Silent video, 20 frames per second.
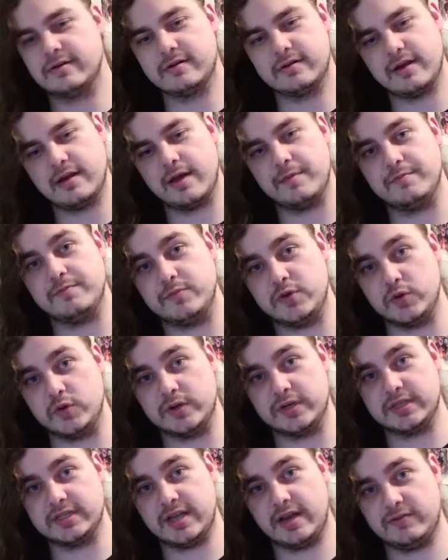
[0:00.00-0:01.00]
I'm doing
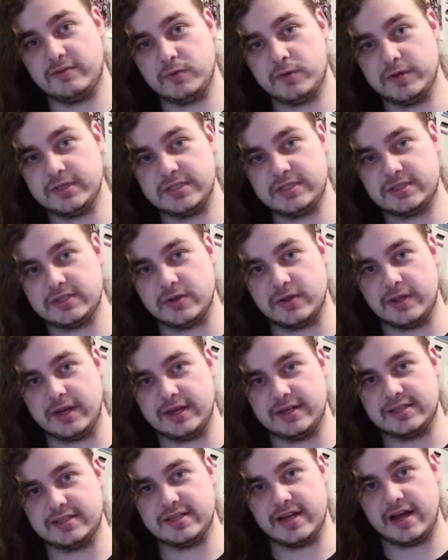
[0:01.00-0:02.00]
soft ones so that
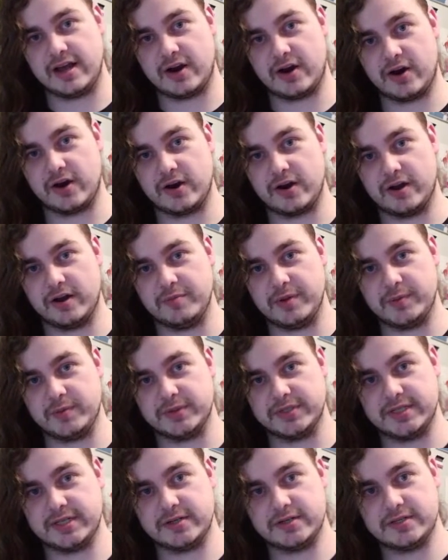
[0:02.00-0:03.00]
it's not hard on people's
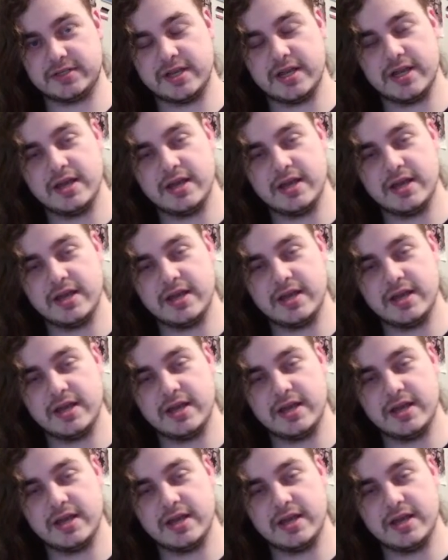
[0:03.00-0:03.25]
ears,